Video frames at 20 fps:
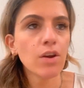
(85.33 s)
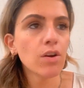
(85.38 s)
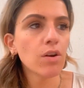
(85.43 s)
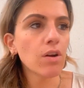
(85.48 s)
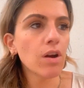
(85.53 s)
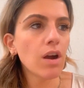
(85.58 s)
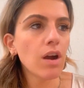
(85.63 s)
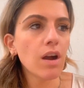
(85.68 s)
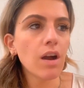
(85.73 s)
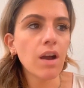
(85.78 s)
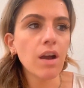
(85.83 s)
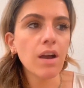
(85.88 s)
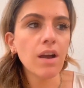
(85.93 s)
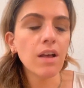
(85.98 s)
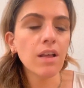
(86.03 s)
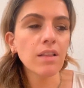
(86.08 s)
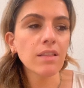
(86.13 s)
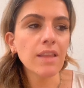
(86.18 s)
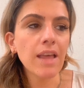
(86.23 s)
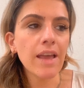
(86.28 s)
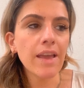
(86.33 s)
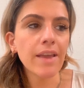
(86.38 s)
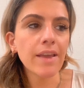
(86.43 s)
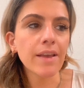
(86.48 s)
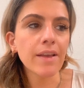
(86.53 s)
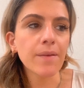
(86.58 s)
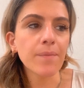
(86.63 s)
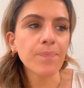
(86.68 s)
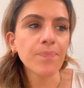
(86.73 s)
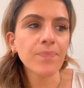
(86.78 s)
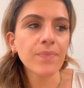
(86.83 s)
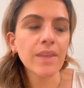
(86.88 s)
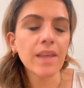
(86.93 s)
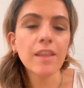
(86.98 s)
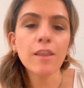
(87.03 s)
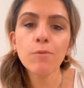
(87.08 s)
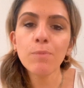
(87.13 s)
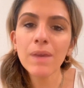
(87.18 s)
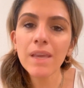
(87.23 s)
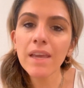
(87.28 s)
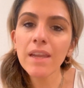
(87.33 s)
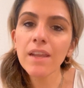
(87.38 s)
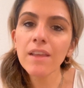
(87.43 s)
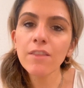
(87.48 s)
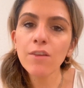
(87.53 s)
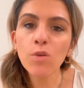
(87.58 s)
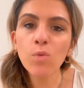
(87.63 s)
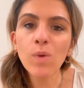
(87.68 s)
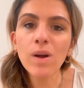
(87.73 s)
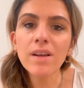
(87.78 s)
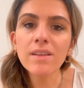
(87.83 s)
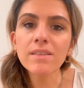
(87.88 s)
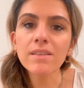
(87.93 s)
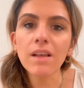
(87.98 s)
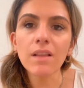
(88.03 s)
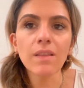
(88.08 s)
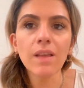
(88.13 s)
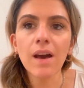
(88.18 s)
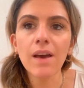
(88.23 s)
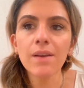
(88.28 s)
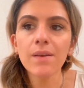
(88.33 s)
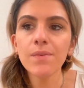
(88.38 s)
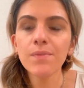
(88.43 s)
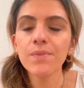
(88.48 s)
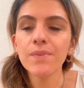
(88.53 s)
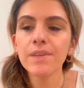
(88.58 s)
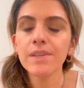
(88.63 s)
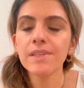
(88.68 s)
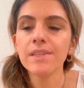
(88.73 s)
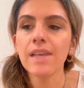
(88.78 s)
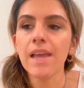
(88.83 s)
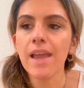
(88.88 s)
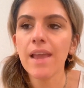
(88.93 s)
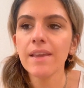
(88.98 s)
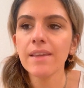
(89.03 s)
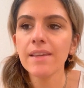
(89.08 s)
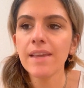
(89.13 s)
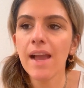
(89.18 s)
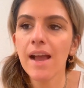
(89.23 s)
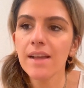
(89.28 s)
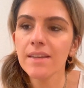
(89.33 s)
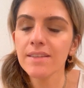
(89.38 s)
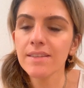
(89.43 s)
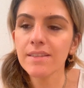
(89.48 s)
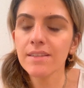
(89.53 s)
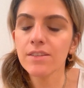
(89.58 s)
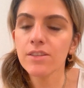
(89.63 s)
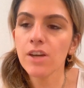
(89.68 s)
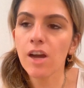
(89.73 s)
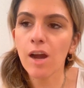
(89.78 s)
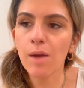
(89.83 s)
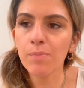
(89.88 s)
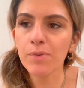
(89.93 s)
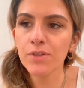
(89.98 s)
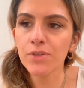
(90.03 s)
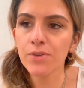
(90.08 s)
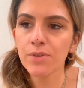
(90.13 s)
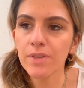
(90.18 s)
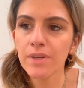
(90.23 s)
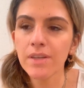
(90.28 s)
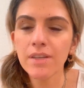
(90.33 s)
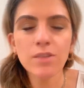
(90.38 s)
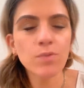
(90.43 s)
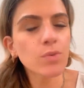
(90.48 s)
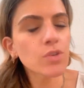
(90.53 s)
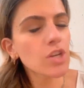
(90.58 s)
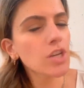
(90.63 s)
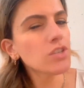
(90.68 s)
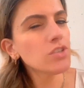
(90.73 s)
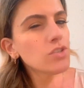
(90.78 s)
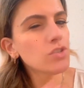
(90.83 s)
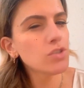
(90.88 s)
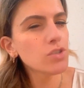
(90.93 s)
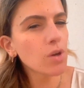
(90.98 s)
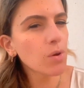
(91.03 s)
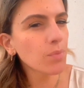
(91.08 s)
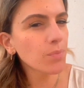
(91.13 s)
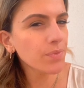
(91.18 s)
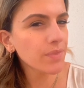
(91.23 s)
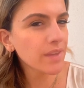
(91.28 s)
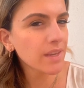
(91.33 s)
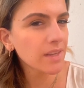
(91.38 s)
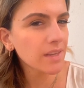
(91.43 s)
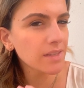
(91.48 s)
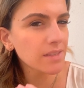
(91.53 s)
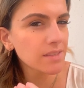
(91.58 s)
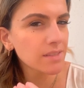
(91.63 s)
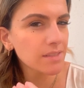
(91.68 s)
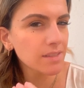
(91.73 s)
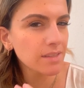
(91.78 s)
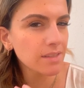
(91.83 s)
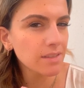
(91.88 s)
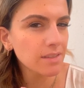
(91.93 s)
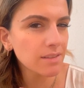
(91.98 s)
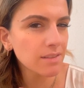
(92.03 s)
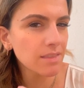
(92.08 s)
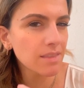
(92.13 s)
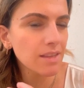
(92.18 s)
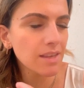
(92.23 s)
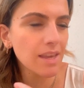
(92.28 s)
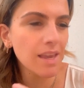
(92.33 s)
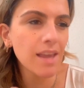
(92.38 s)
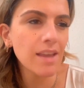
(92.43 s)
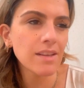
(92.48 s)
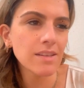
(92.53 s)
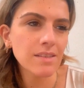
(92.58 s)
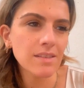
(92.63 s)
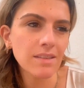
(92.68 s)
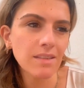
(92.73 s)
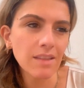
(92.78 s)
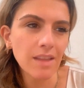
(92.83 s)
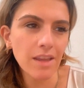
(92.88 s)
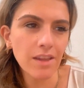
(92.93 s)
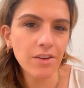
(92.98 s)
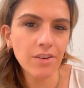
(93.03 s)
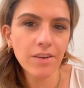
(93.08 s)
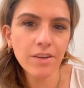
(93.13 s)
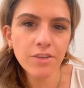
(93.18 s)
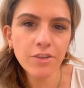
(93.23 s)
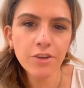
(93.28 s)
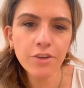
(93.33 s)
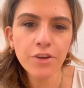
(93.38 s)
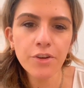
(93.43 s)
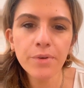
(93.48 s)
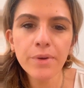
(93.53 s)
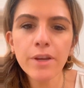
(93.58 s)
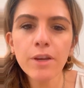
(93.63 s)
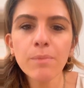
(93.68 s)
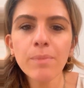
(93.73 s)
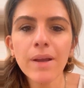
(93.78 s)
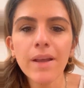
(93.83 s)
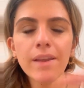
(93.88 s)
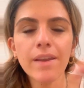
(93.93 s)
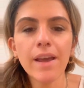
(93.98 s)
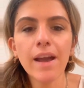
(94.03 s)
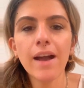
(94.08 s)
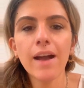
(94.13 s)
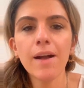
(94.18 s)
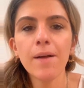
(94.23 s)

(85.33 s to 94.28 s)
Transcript: in the beginning there was a lot of saying yes to opportunities, which I don't think is the case later in your career, but